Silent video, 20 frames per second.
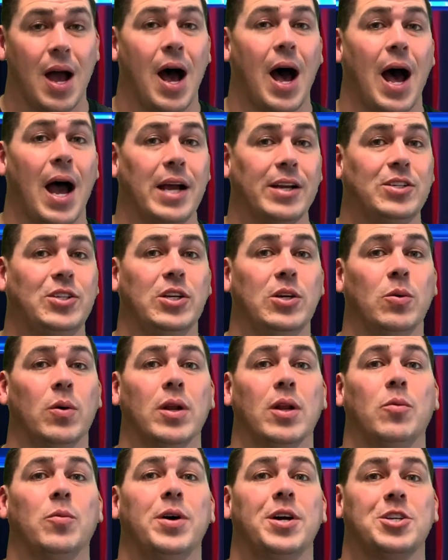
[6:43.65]
I do want
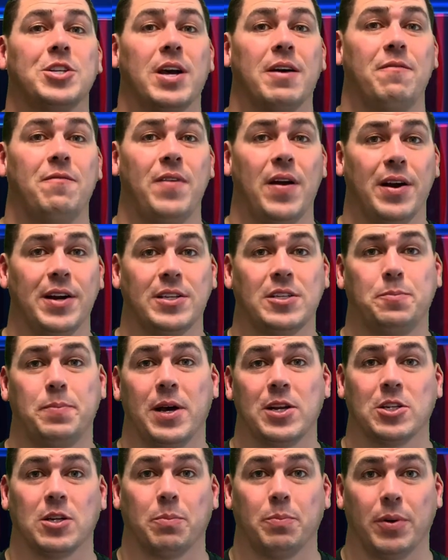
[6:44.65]
to wish a very
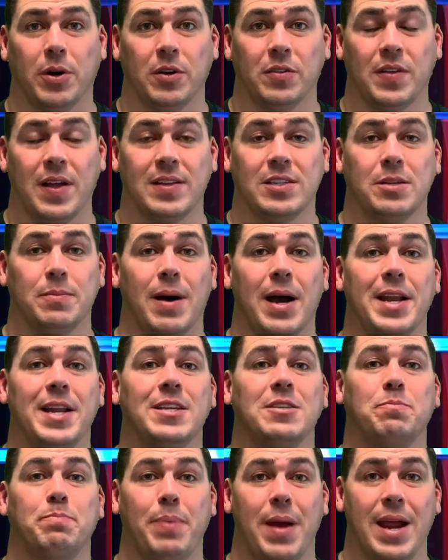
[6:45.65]
special birthday to my niece
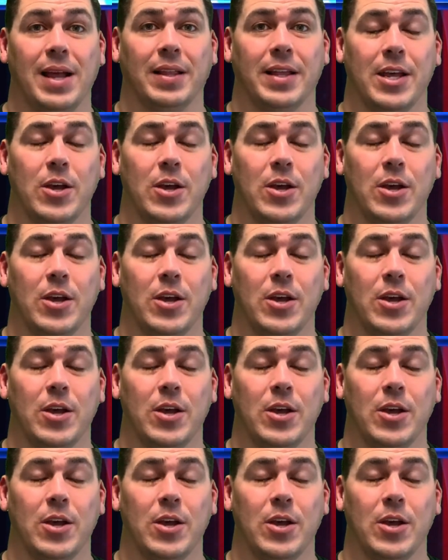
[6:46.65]
Bailey,